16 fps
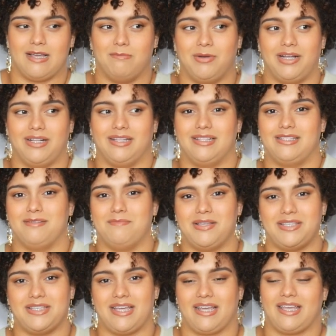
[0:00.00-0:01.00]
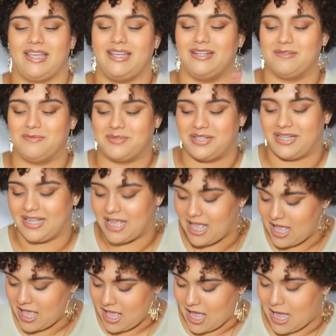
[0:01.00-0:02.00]
I bring this in my jacket. No, I'm just
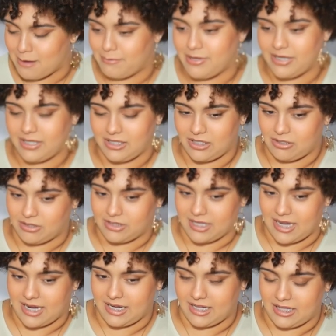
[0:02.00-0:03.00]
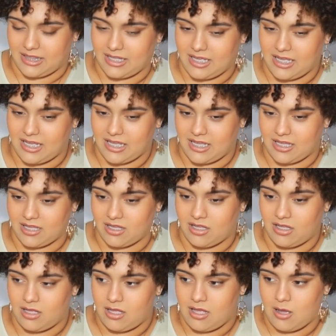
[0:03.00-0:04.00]
I bring a little tiny thing
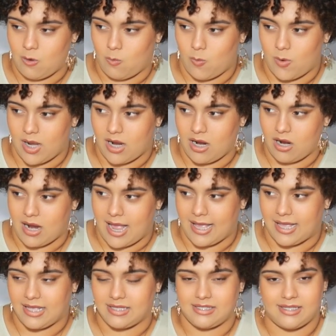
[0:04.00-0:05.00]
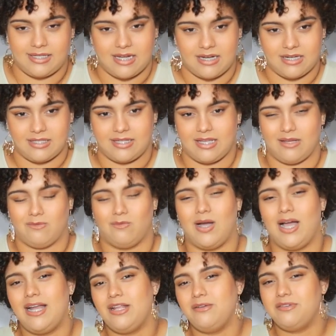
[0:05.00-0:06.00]
where I can sit down and say,
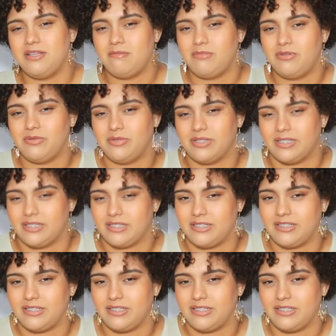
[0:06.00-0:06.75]
Why do you keep doing this?